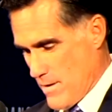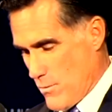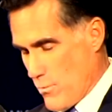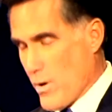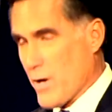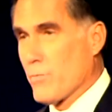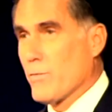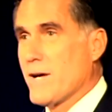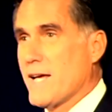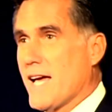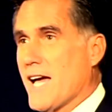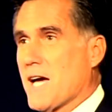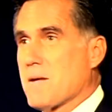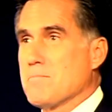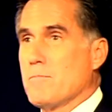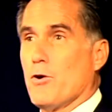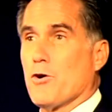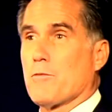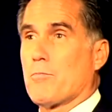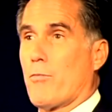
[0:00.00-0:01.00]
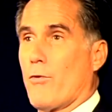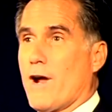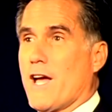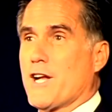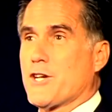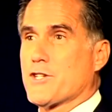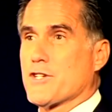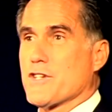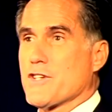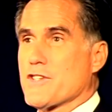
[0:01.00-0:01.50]
When we had both
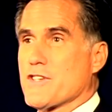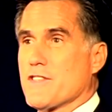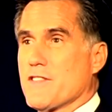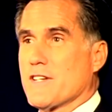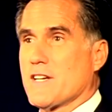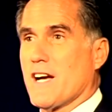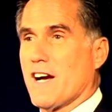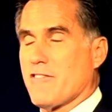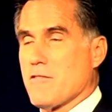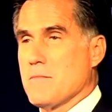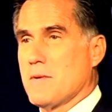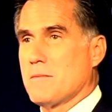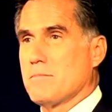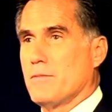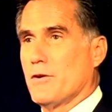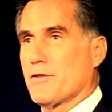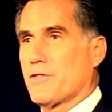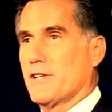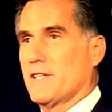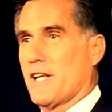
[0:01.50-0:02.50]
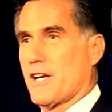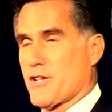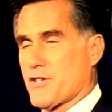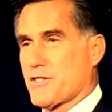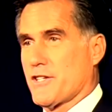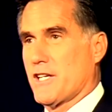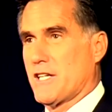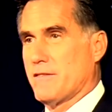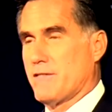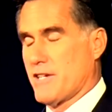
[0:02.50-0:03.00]
branches in the government, both the
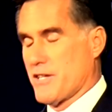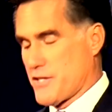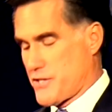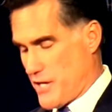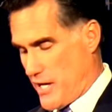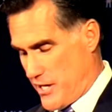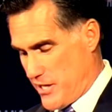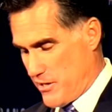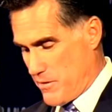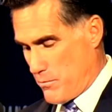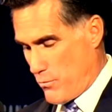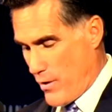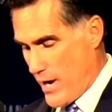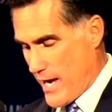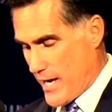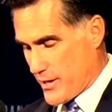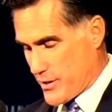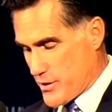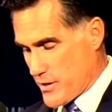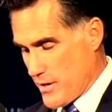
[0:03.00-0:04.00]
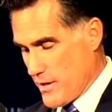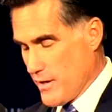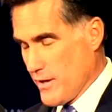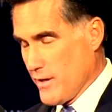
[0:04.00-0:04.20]
legislative and executive branch,